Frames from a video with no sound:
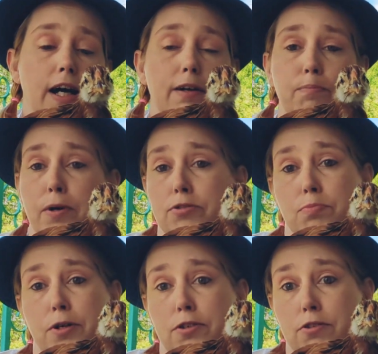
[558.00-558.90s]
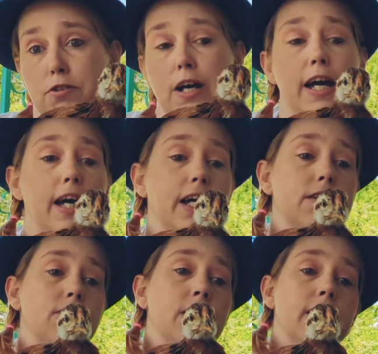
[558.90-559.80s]
most birds her
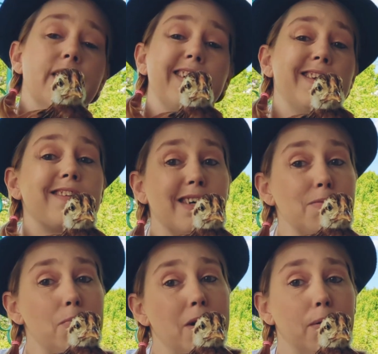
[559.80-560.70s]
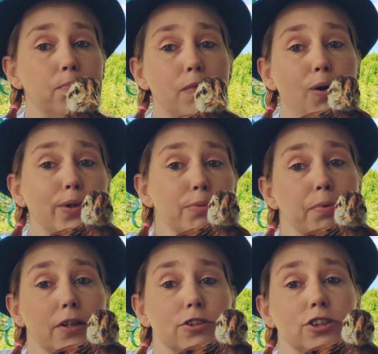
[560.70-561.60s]
age. Than some of my older
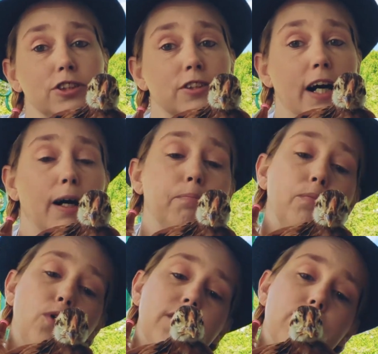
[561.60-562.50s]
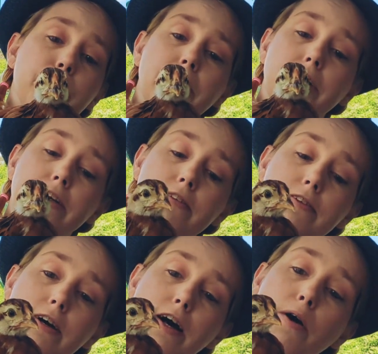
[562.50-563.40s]
birds, she's got more
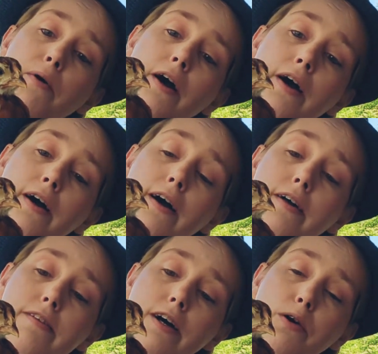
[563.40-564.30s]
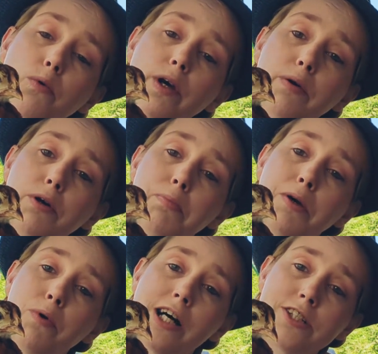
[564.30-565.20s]
experience. So we will be
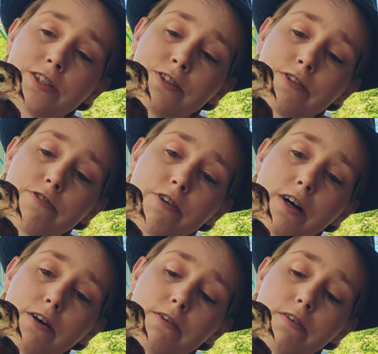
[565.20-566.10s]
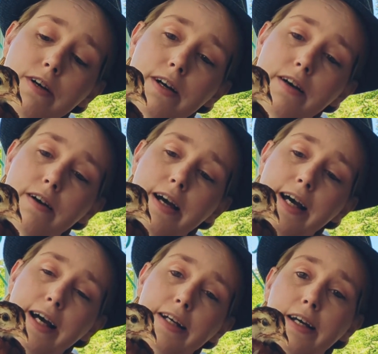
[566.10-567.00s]
watching her grow.
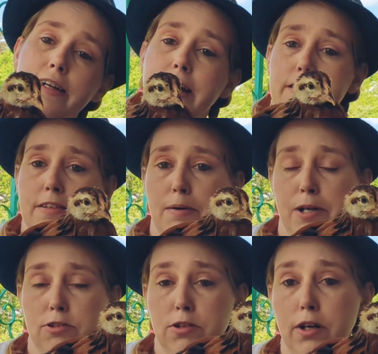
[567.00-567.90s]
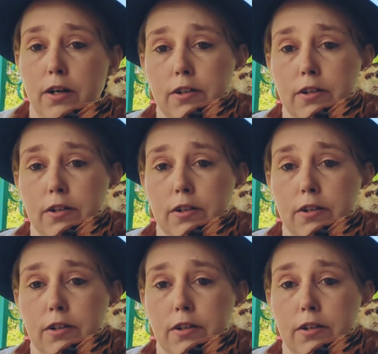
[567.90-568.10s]
And next time I do